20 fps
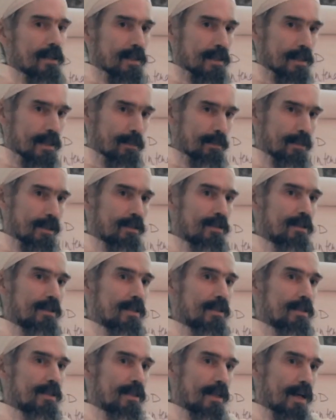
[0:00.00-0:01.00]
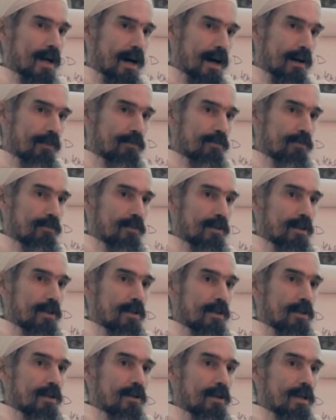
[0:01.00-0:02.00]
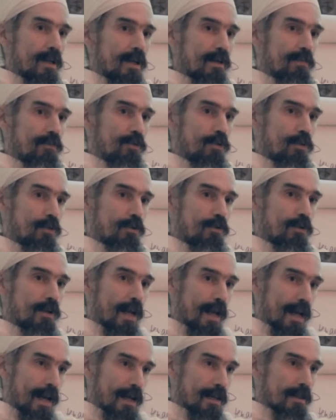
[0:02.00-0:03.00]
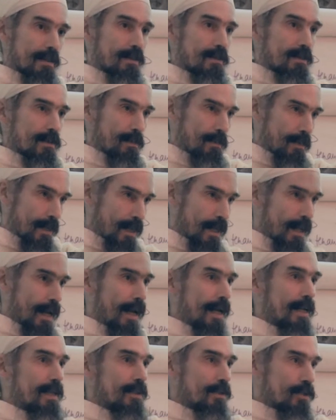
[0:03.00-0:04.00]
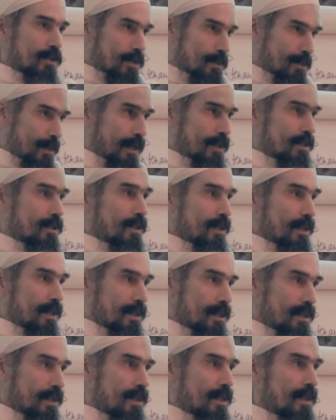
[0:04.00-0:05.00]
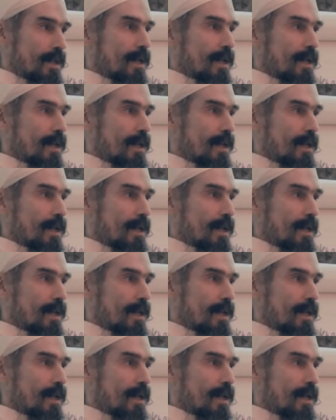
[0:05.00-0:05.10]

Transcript: Yeah, because it's tough. If you get to middle age especially,